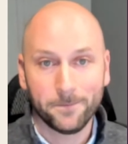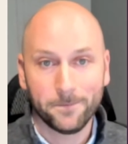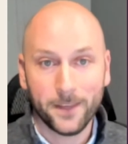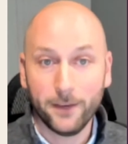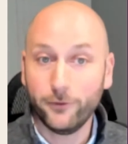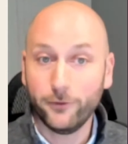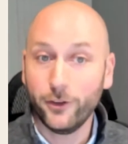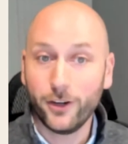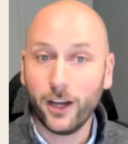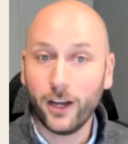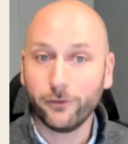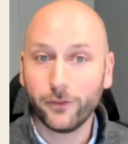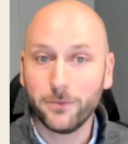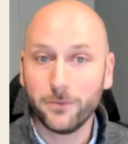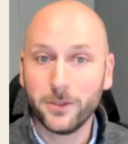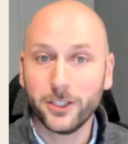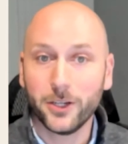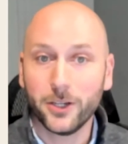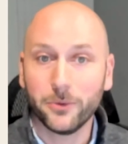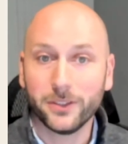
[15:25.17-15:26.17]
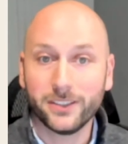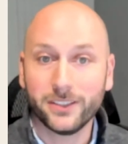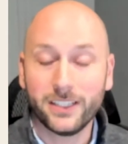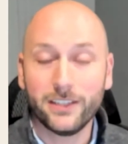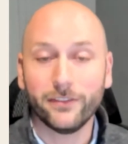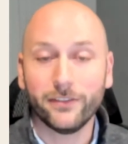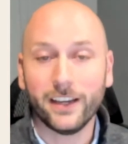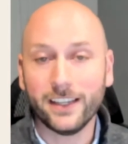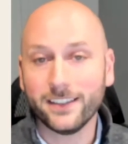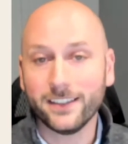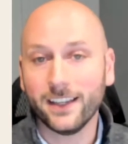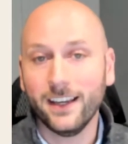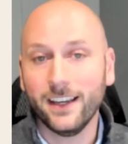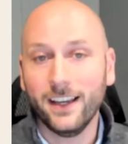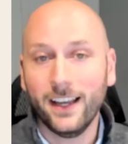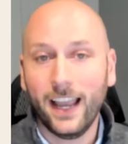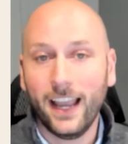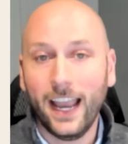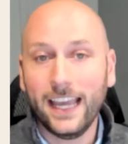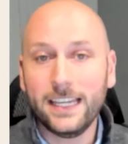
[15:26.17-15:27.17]
If you're not familiar with Cvent,
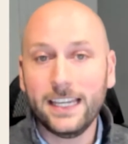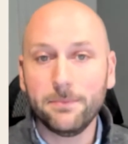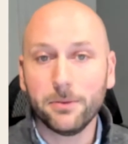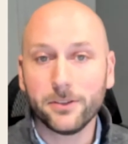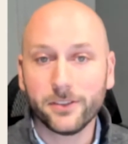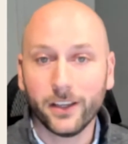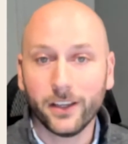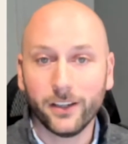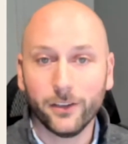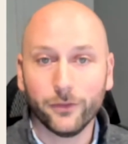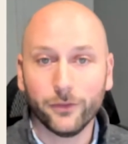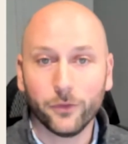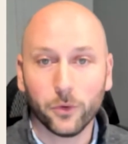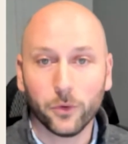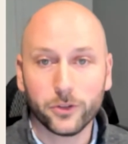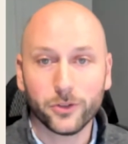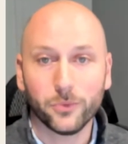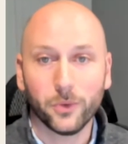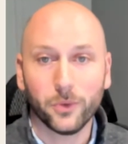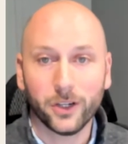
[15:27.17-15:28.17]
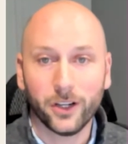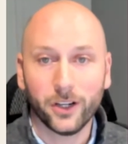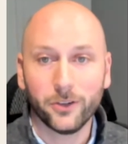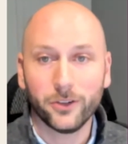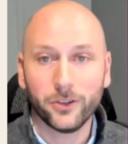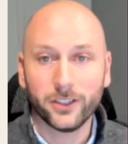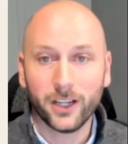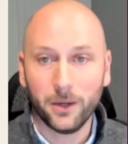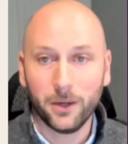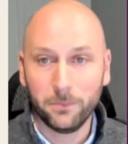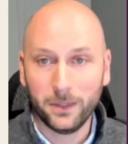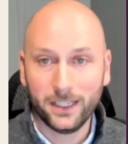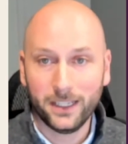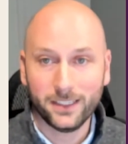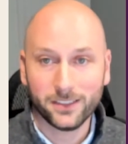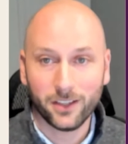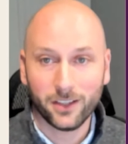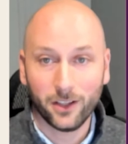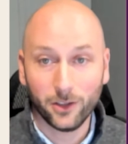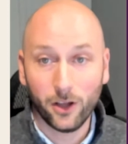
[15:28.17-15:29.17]
80% of Fortune 100
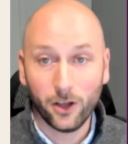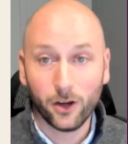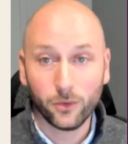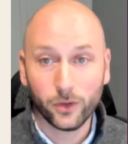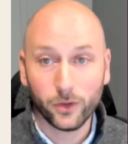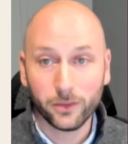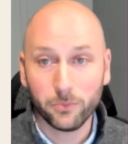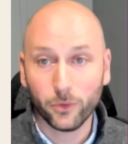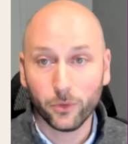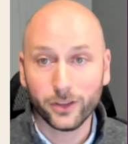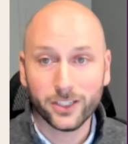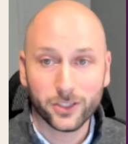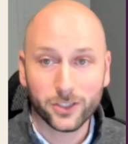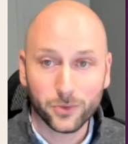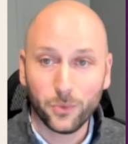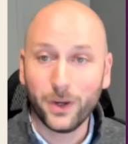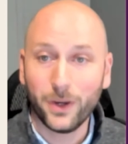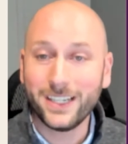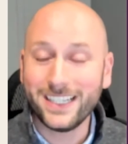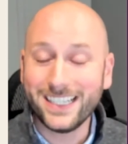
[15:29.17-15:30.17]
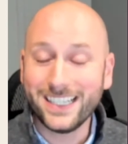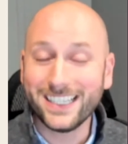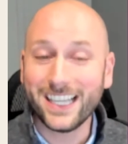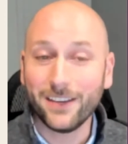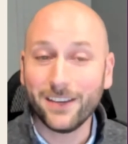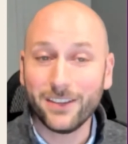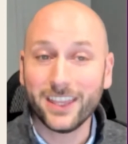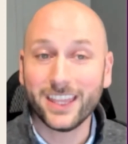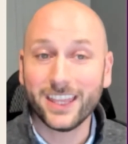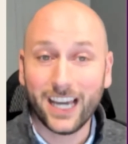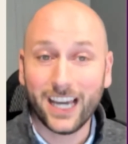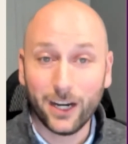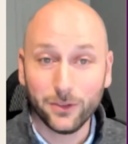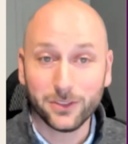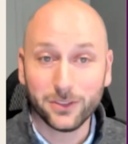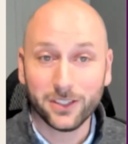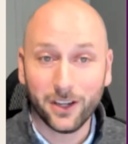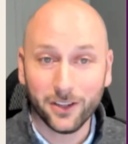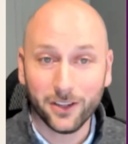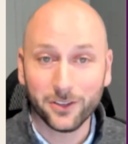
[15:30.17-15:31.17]
companies, along with more than
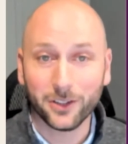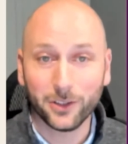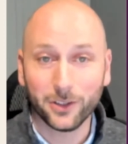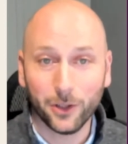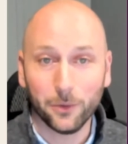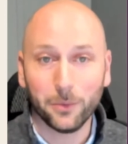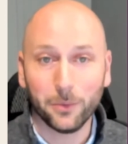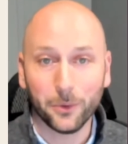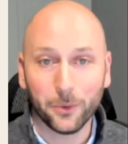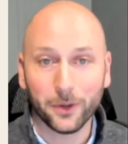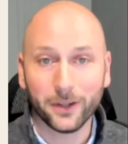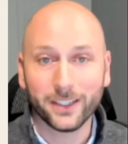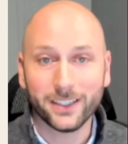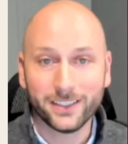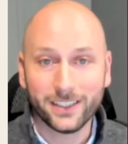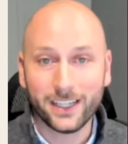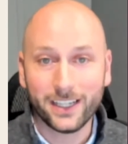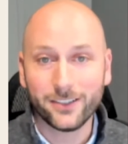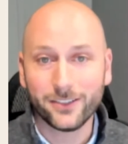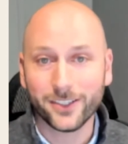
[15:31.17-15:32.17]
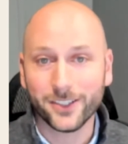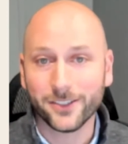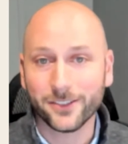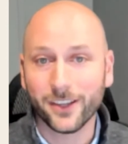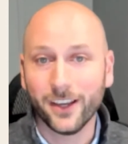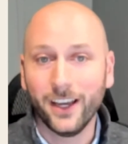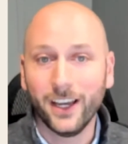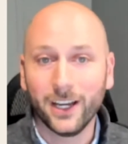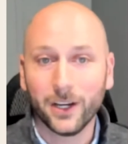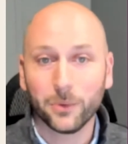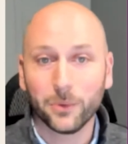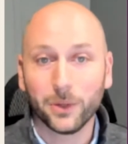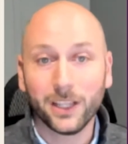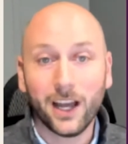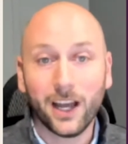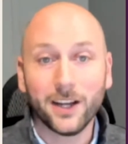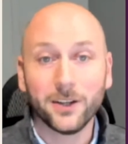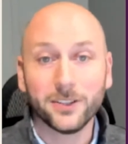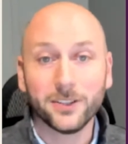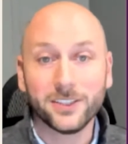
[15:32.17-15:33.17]
27,000 other global organizations,
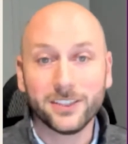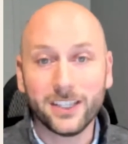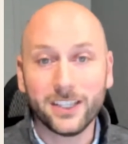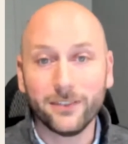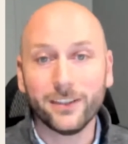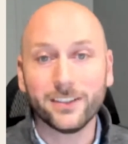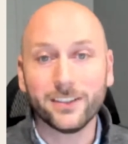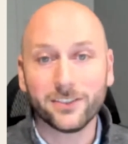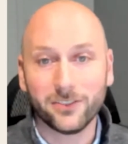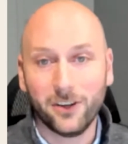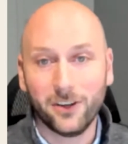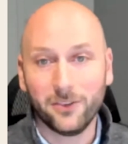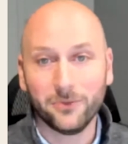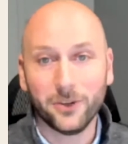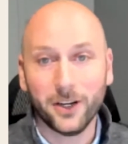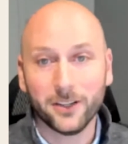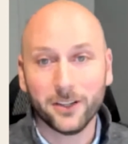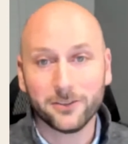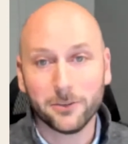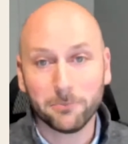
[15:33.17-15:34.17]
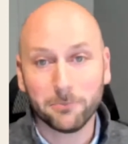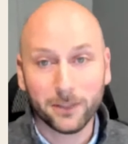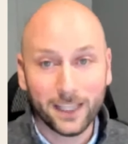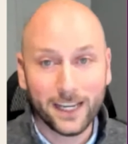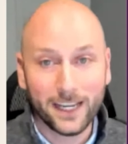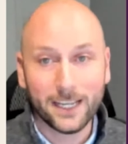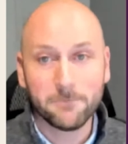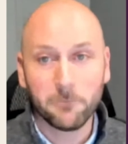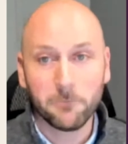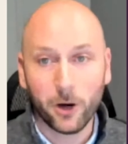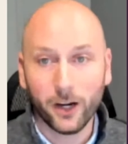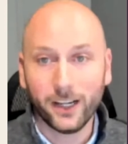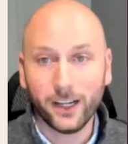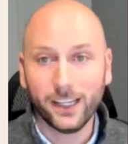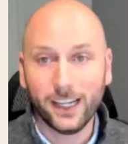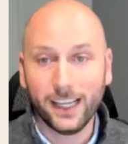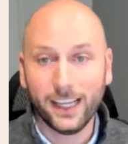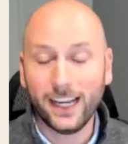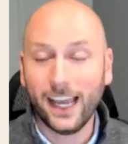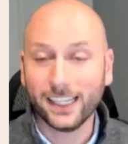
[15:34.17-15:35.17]
rely on Cvent software to plan,
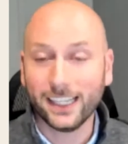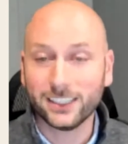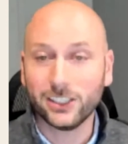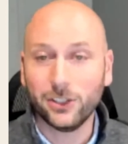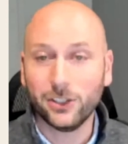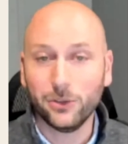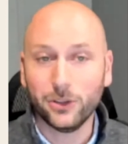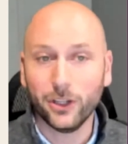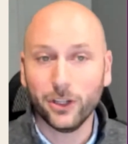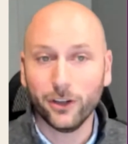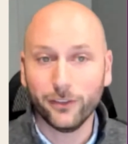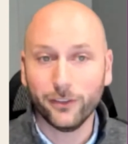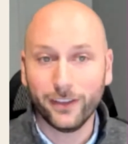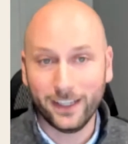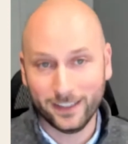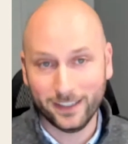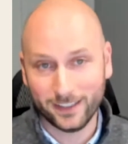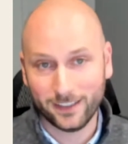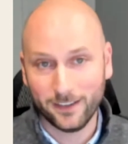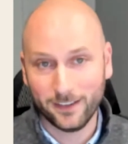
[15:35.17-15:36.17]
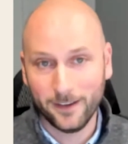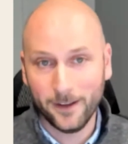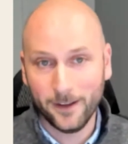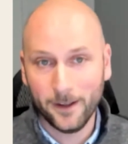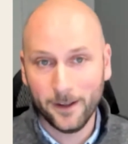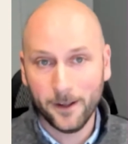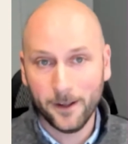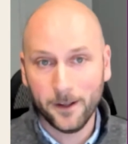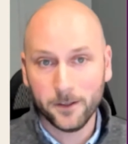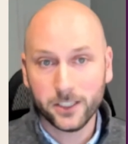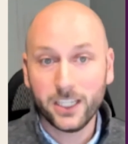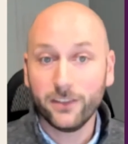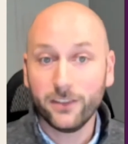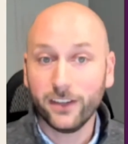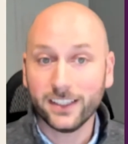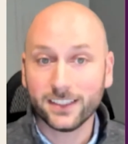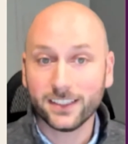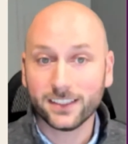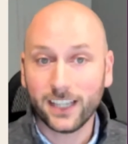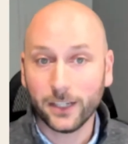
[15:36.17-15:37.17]
market, and execute their events.
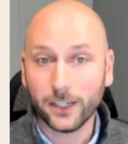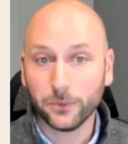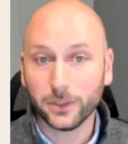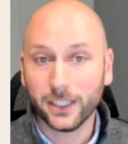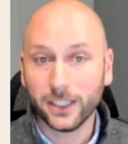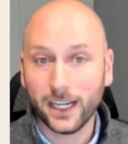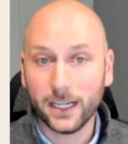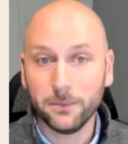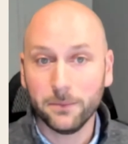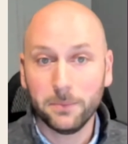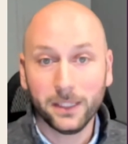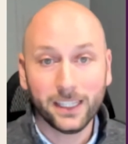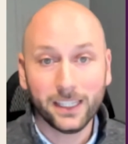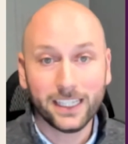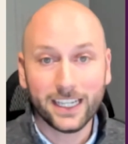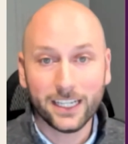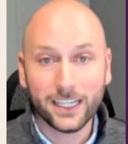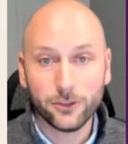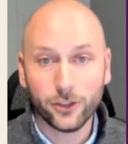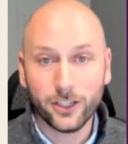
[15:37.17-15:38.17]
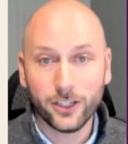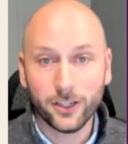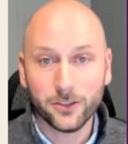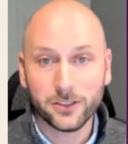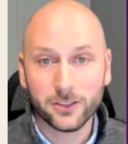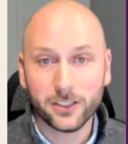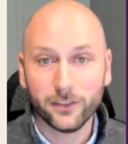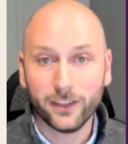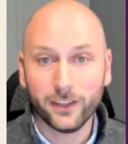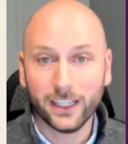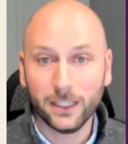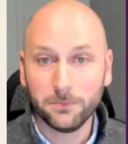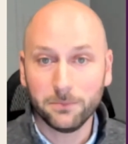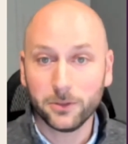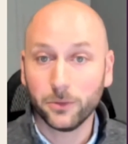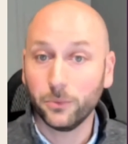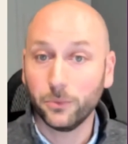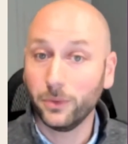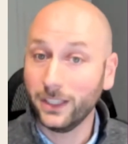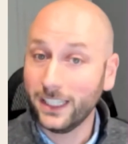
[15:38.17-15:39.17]
Cvent site reliability engineers
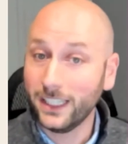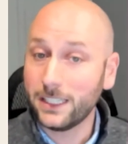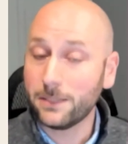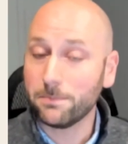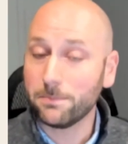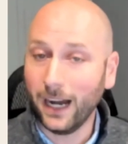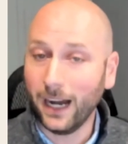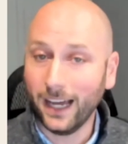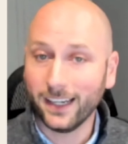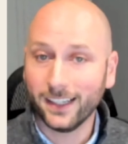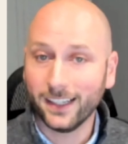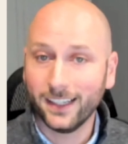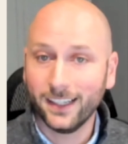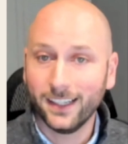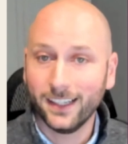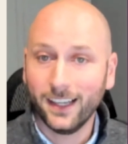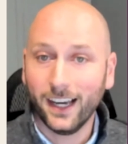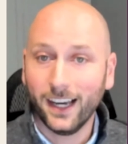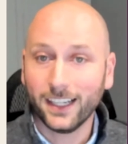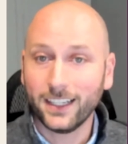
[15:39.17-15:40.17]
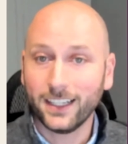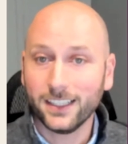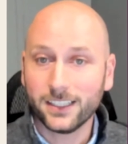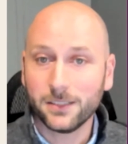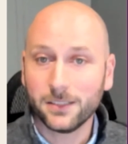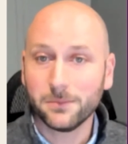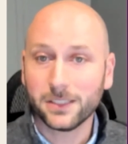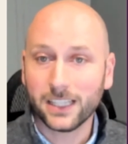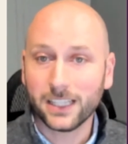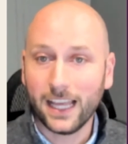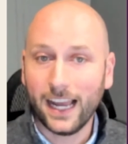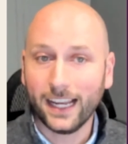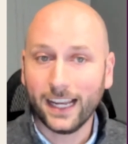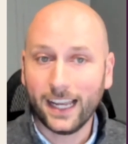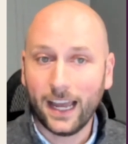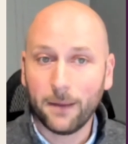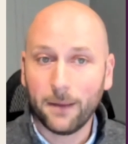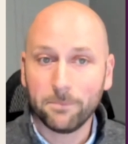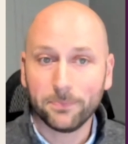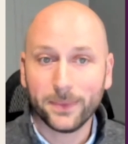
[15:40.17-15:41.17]
developed ReleaseBot, a custom Slack
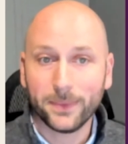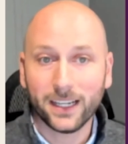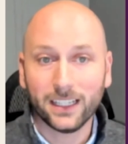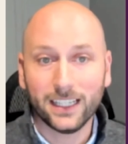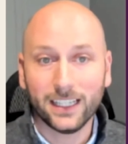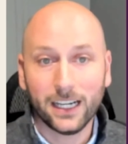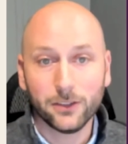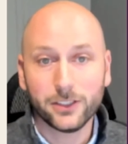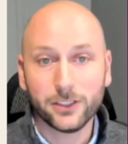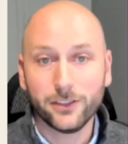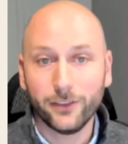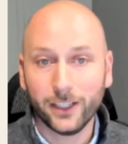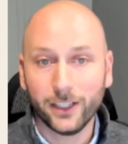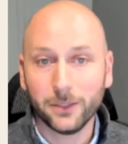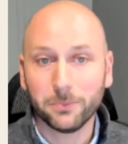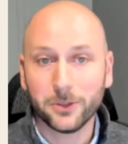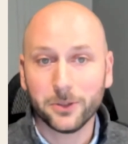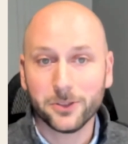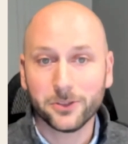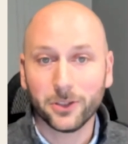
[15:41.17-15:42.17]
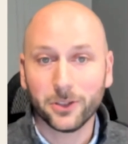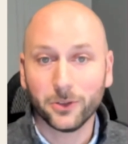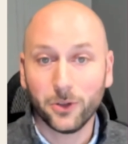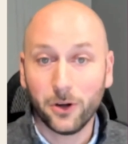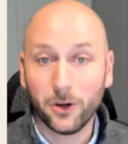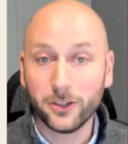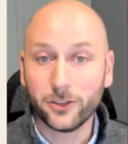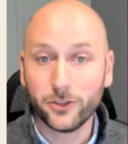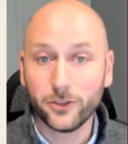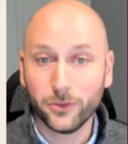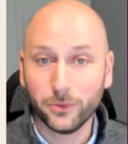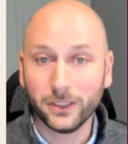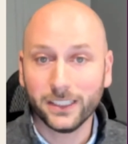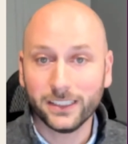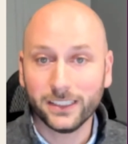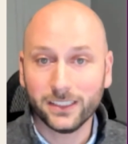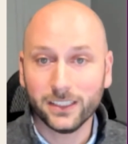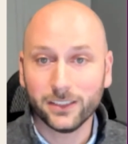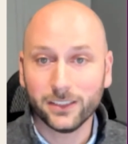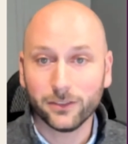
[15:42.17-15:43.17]
app that allows developers to launch new
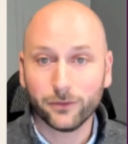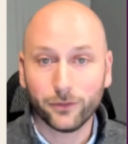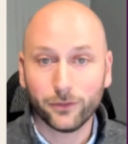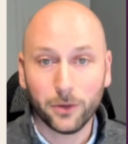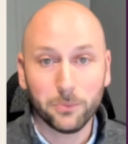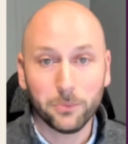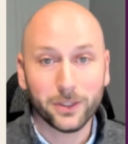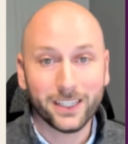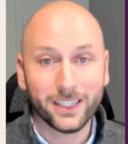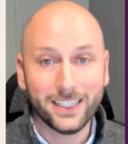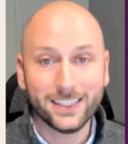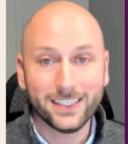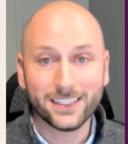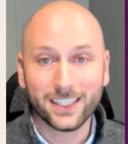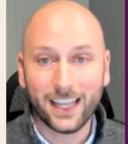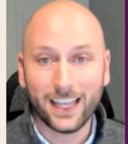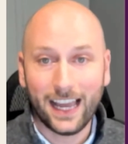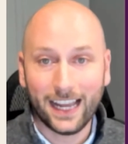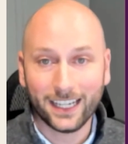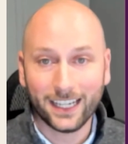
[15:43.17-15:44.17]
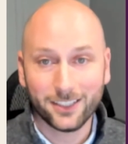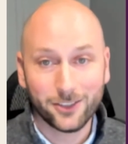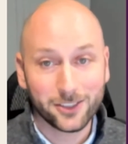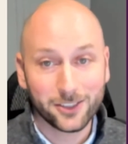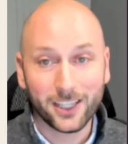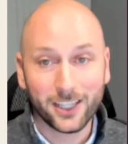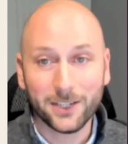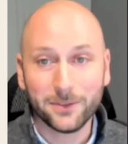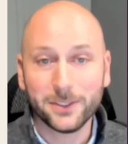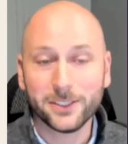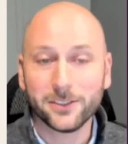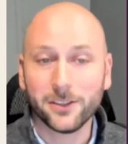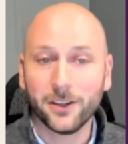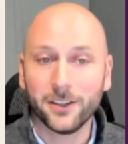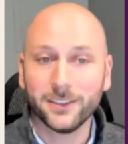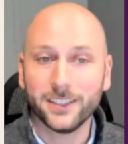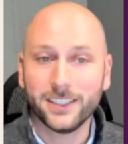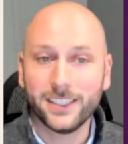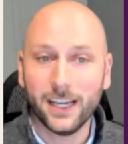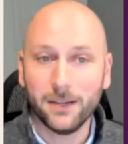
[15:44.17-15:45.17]
releases from within Slack, just like we saw
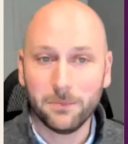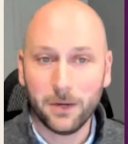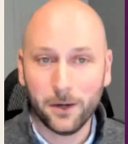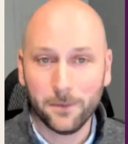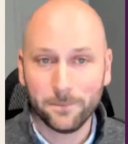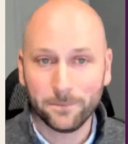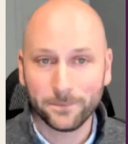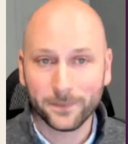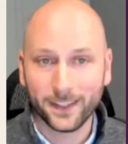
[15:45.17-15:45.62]
in the demo.